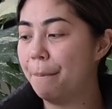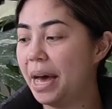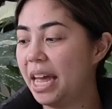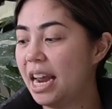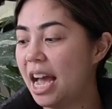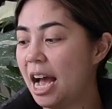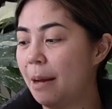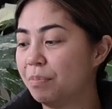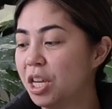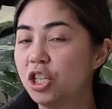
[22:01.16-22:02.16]
But
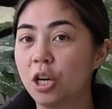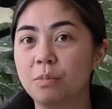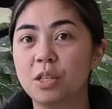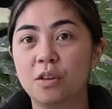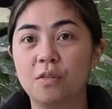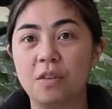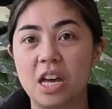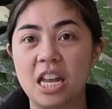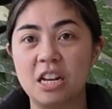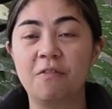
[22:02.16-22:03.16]
in terms of
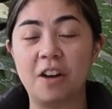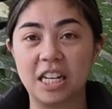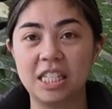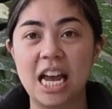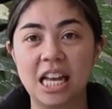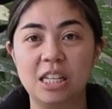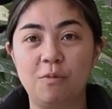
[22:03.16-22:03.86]
fungus gnats,